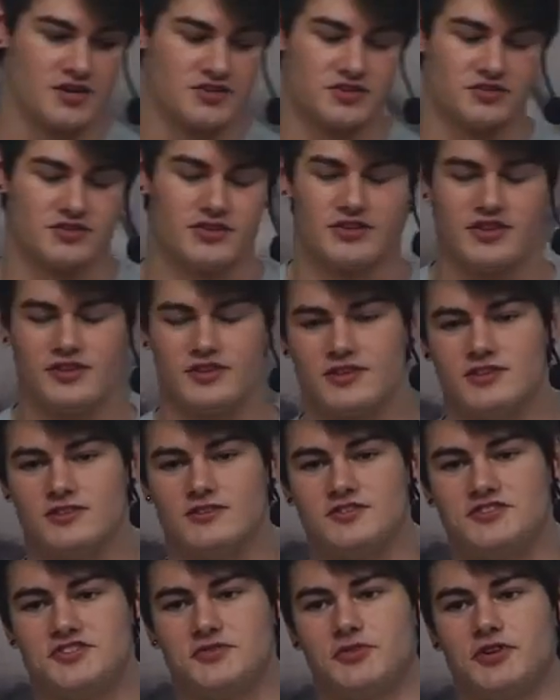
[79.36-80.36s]
So a good thing to
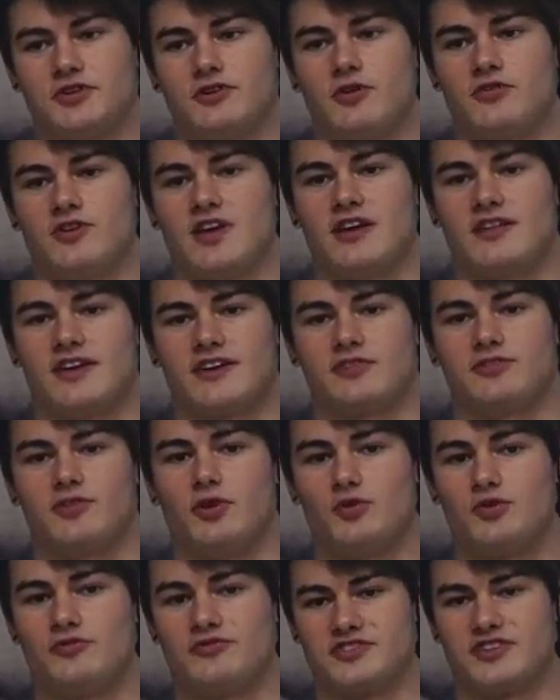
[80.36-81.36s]
do is you want to locate a
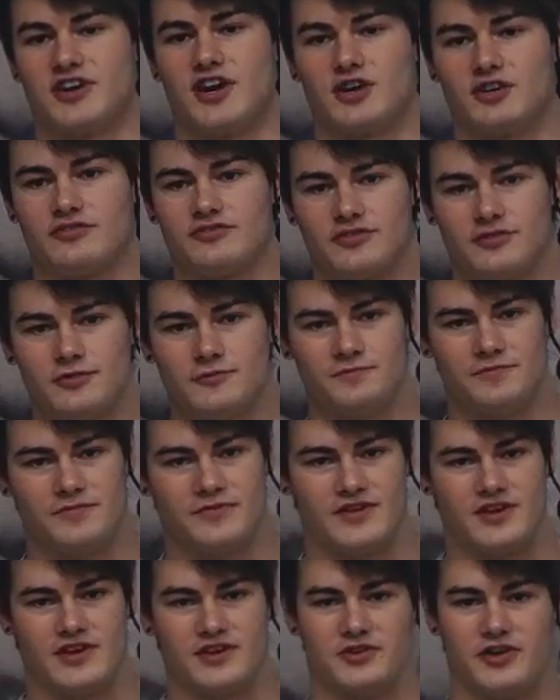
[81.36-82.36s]
local
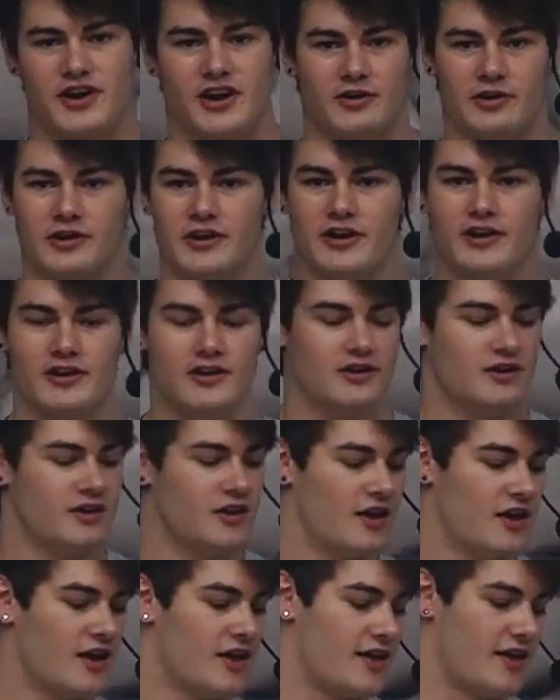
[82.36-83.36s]
photographer in your area,
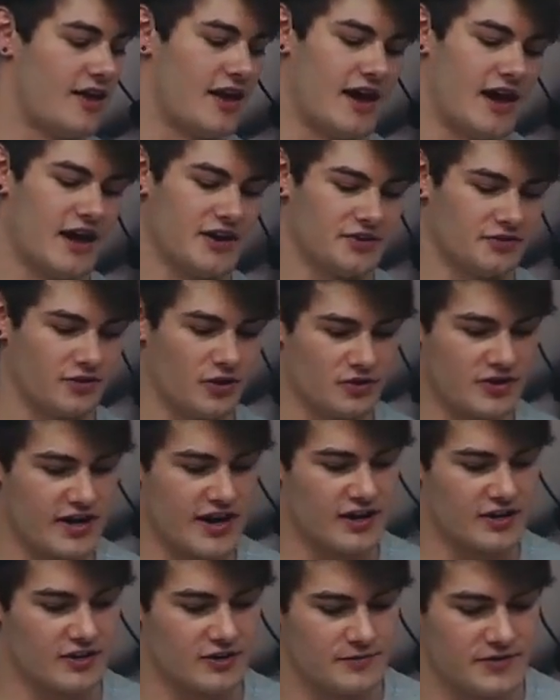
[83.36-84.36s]
and you
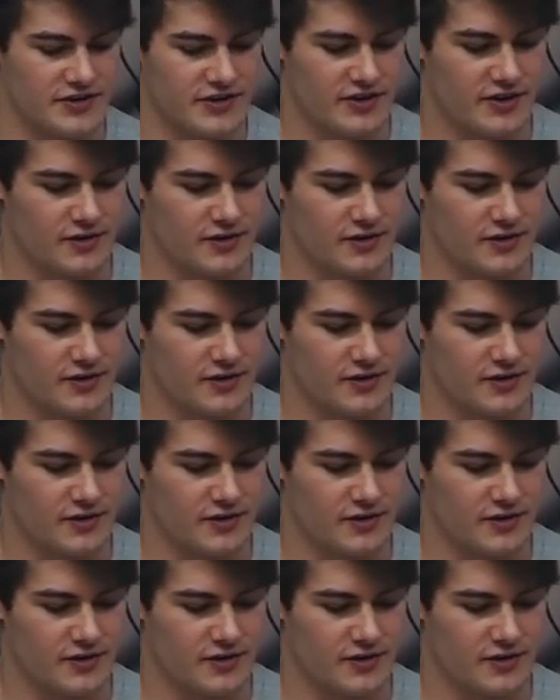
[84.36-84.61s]
locate them,